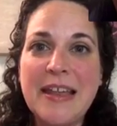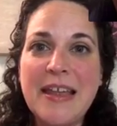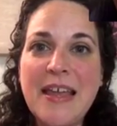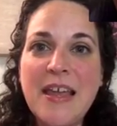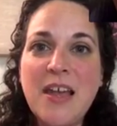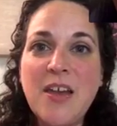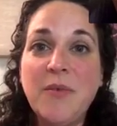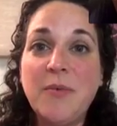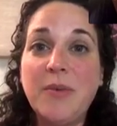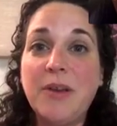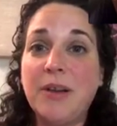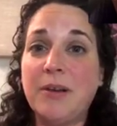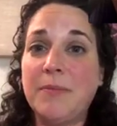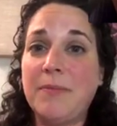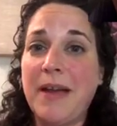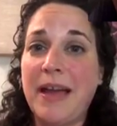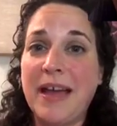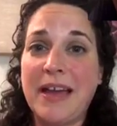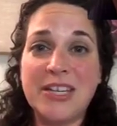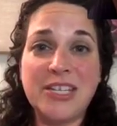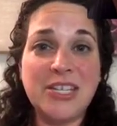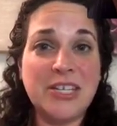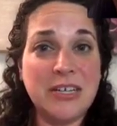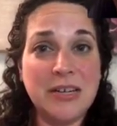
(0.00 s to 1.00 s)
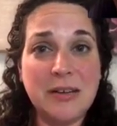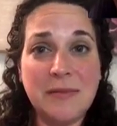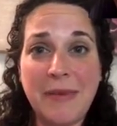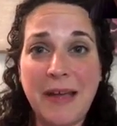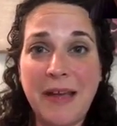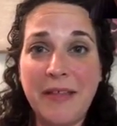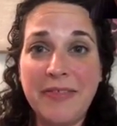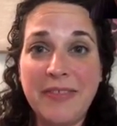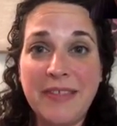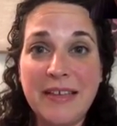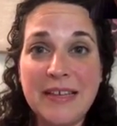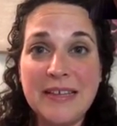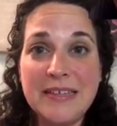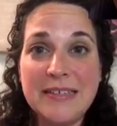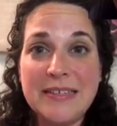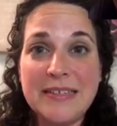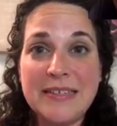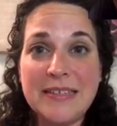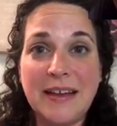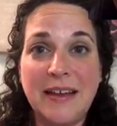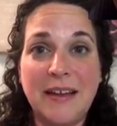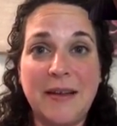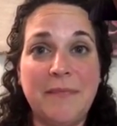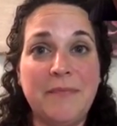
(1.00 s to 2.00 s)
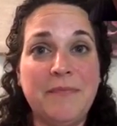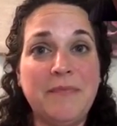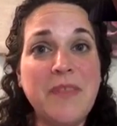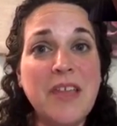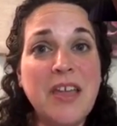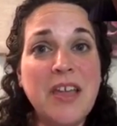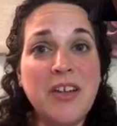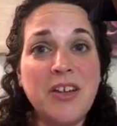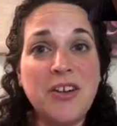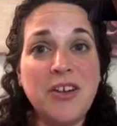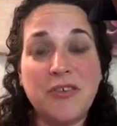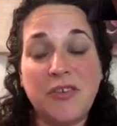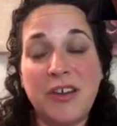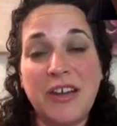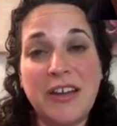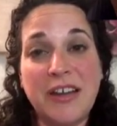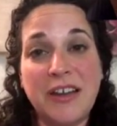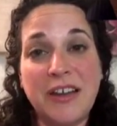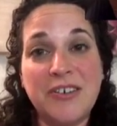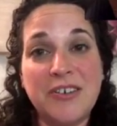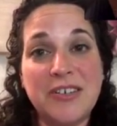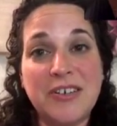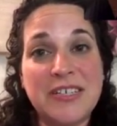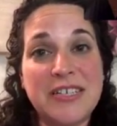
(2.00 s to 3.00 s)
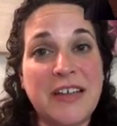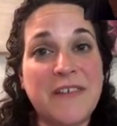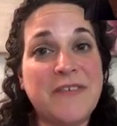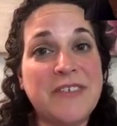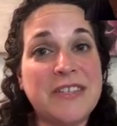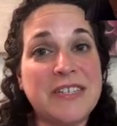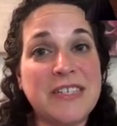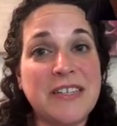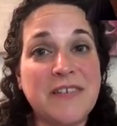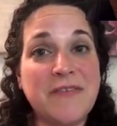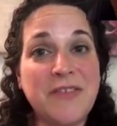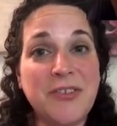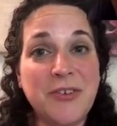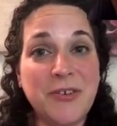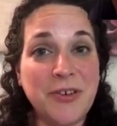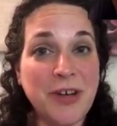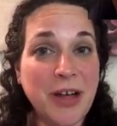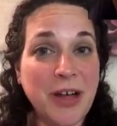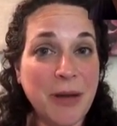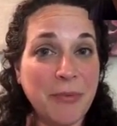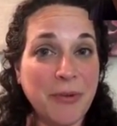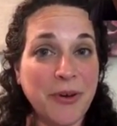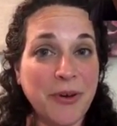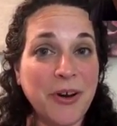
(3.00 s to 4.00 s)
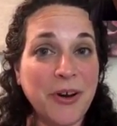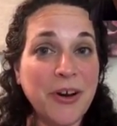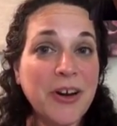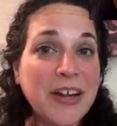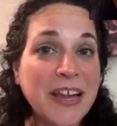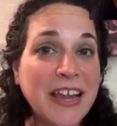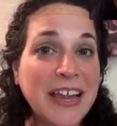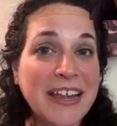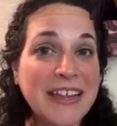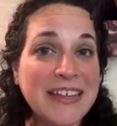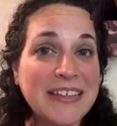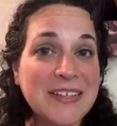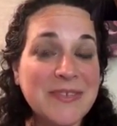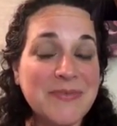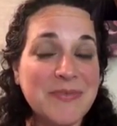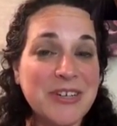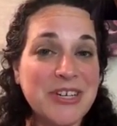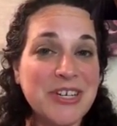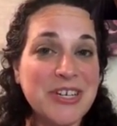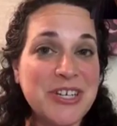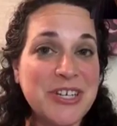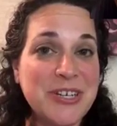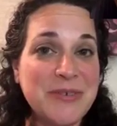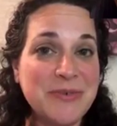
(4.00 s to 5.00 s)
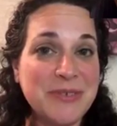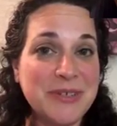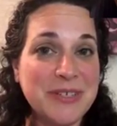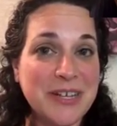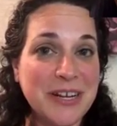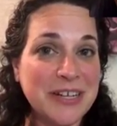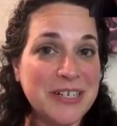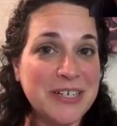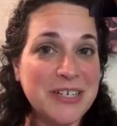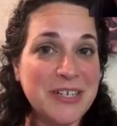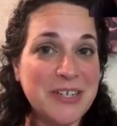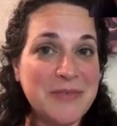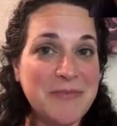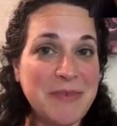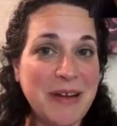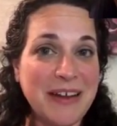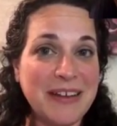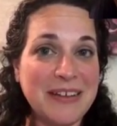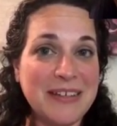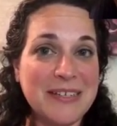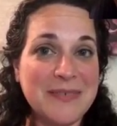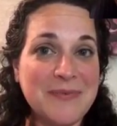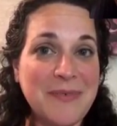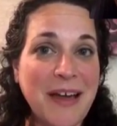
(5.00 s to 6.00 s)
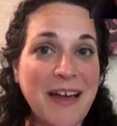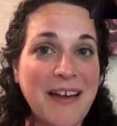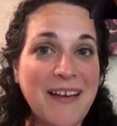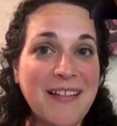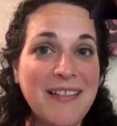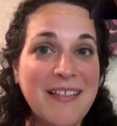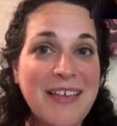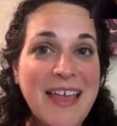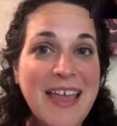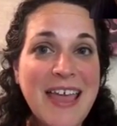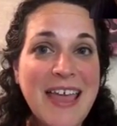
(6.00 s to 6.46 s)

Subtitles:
We are passionate about this. Karina herself has lived through a couple hurricanes, which she will talk to you about as well.